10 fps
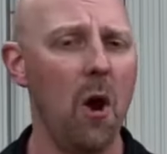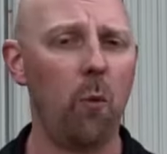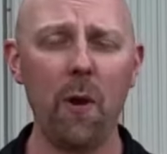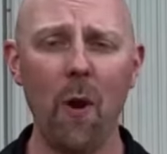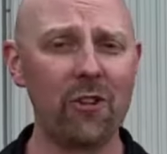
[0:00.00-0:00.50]

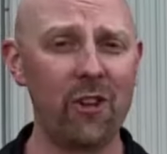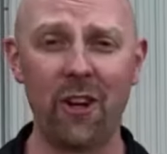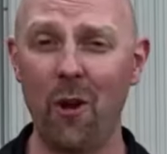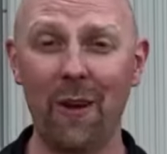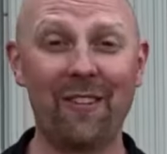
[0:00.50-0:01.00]
We want you to
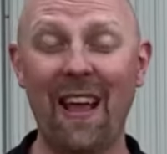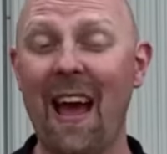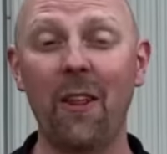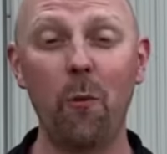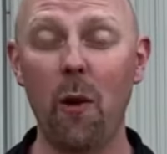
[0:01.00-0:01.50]
know
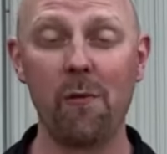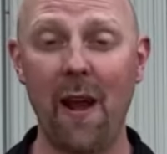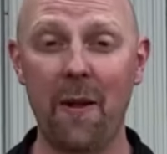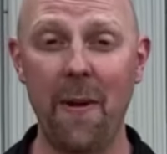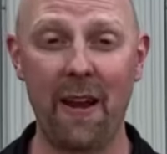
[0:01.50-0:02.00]
exactly what we're
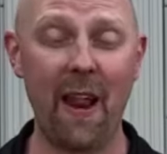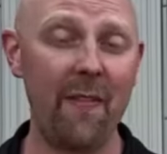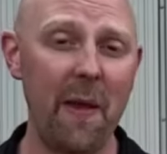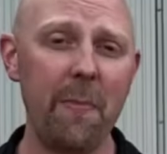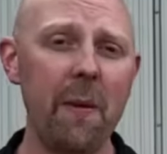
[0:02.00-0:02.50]
recommending
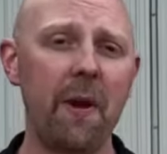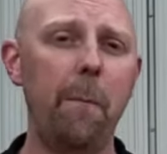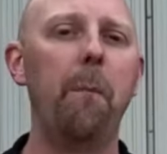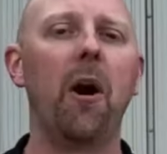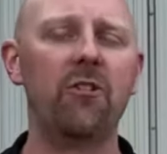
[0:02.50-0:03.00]
and then be able to
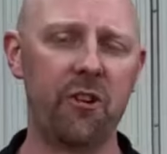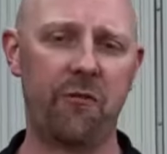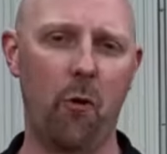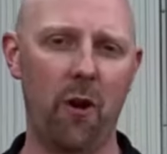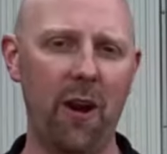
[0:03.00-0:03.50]
budget
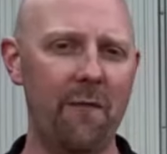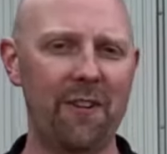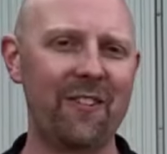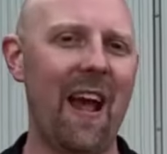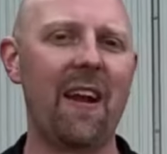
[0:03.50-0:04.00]
for it if
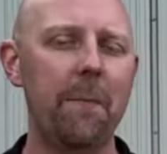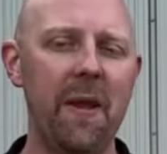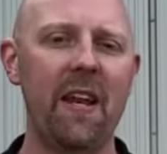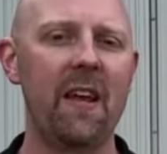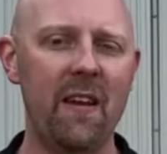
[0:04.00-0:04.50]
it's not an
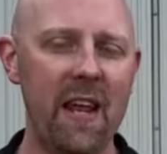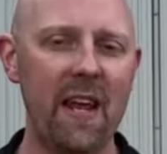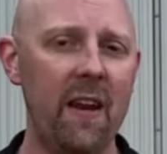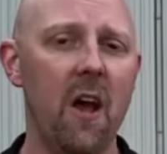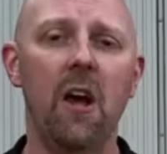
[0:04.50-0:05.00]
immediate need.